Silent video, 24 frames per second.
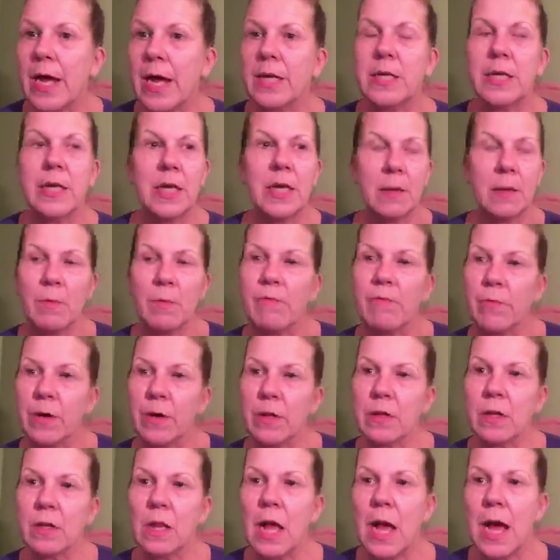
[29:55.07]
to get up in front of the
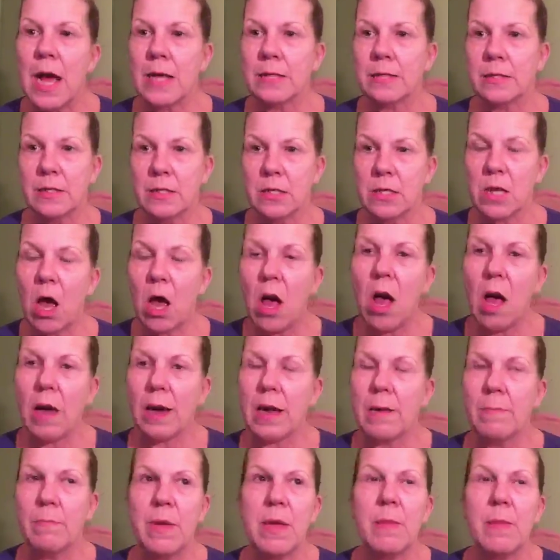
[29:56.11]
class and talk,
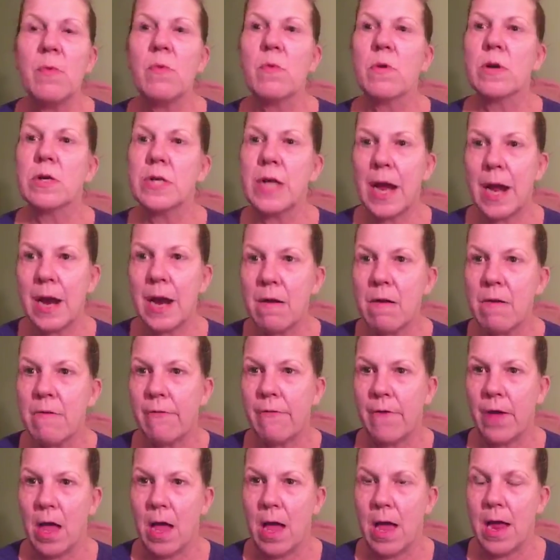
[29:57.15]
and people were
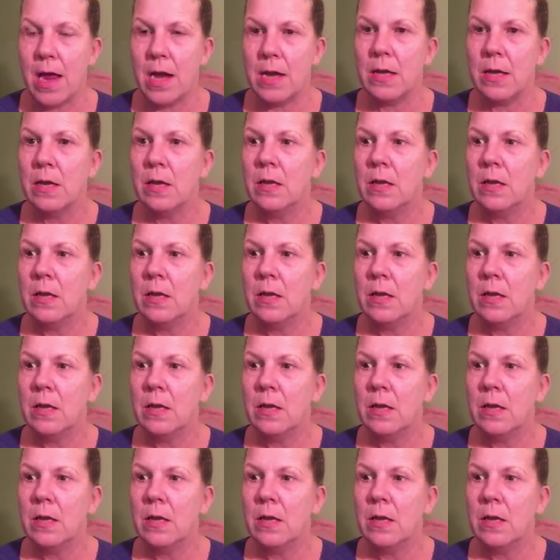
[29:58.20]
terrified.